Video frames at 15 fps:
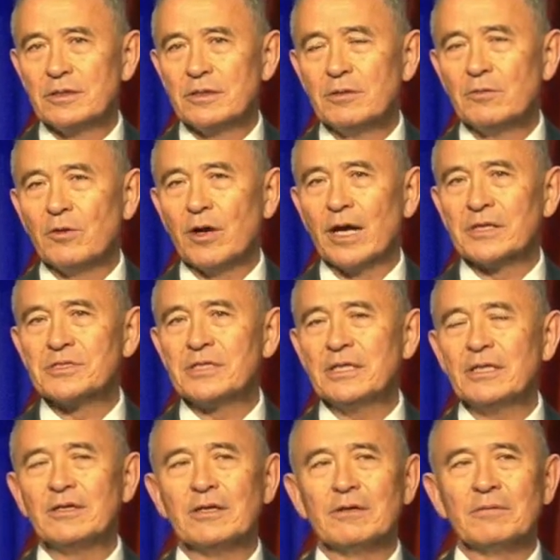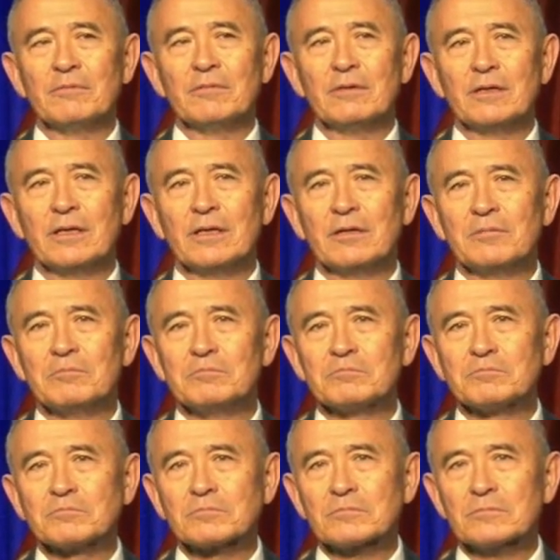Where I see the, the,
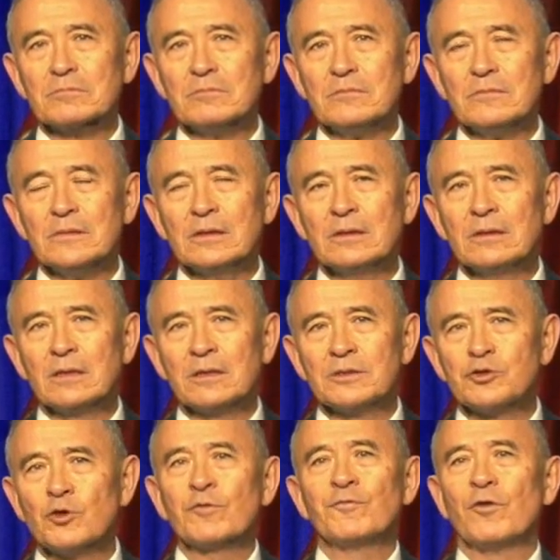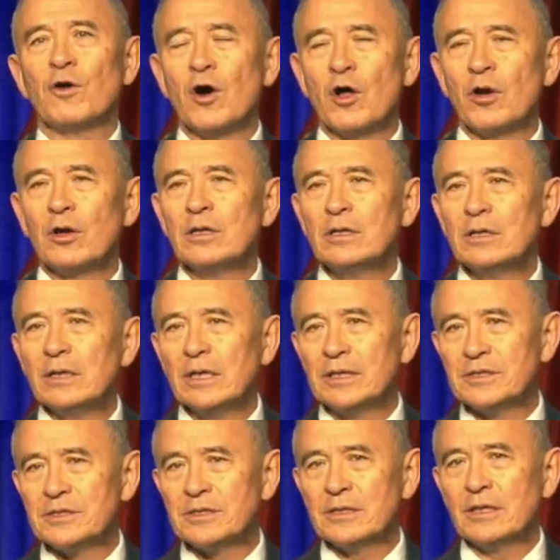the shortfall
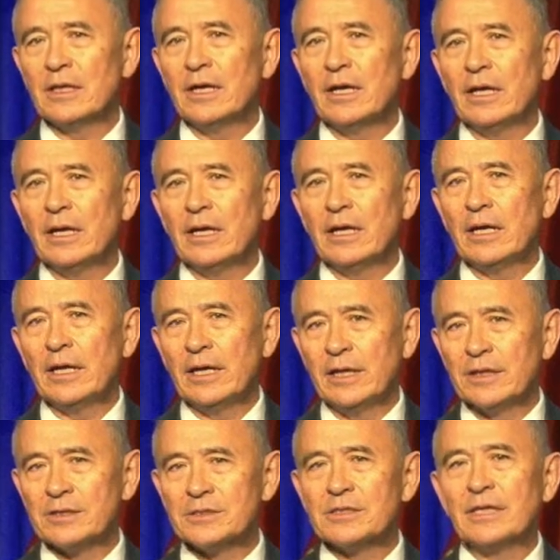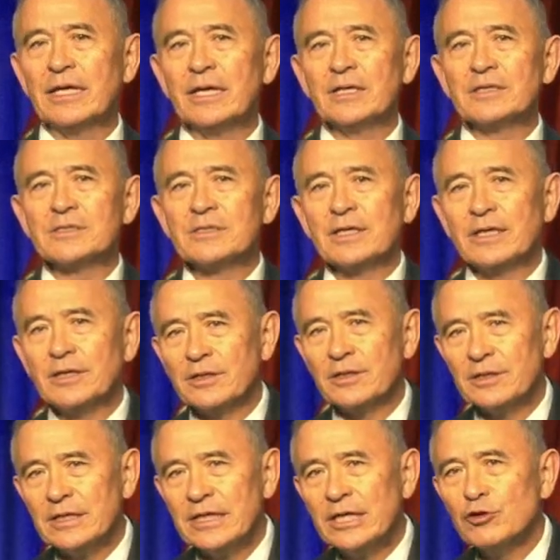is, is, is in the
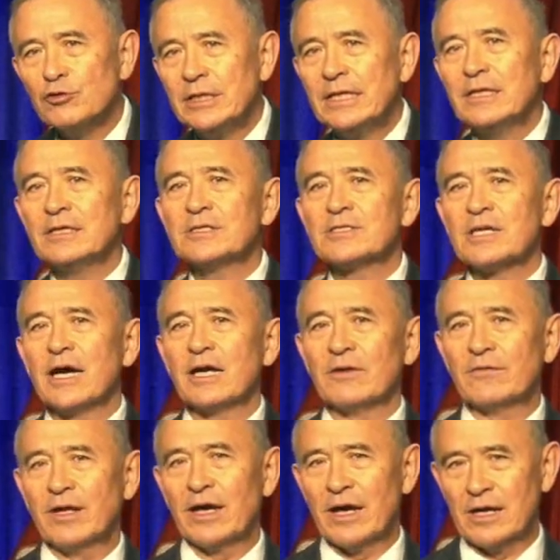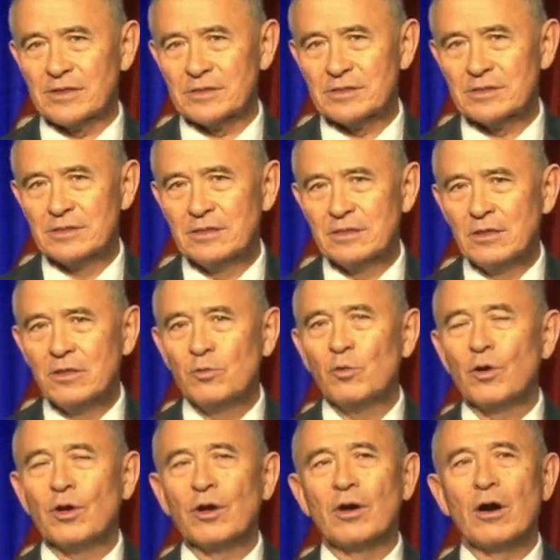DoD side of the house,
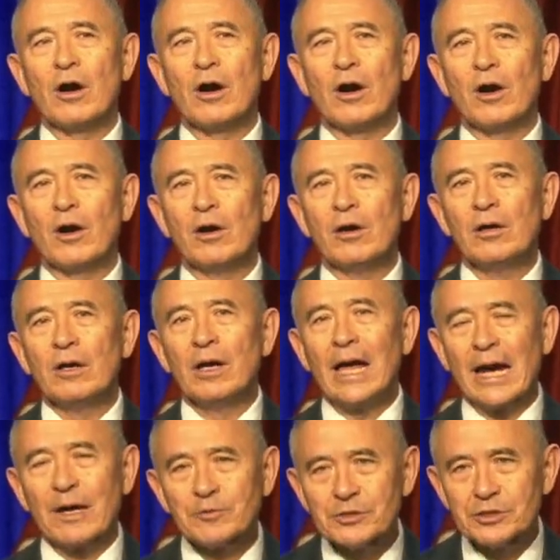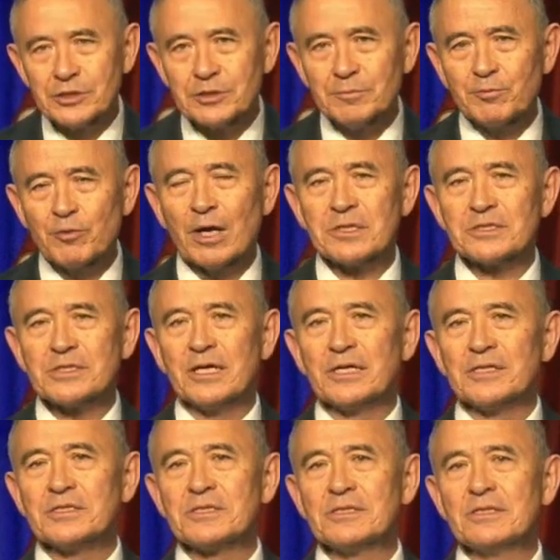where our acquisition
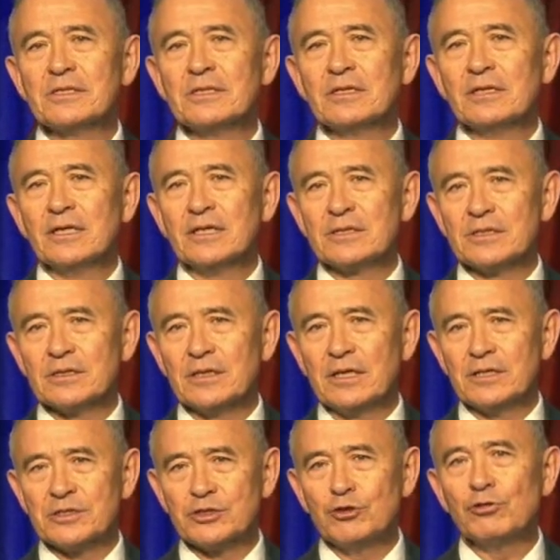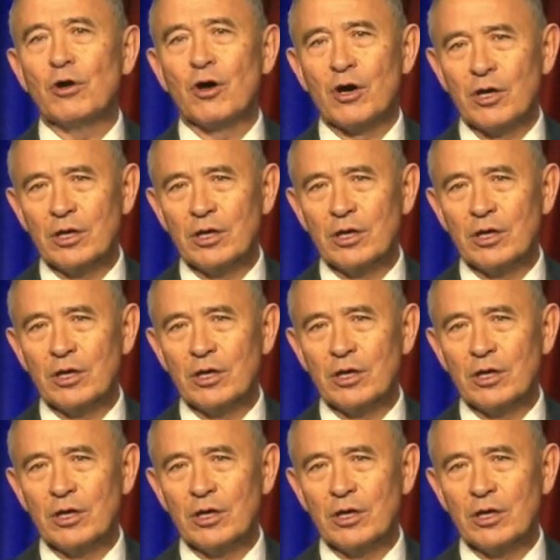process is, is too long,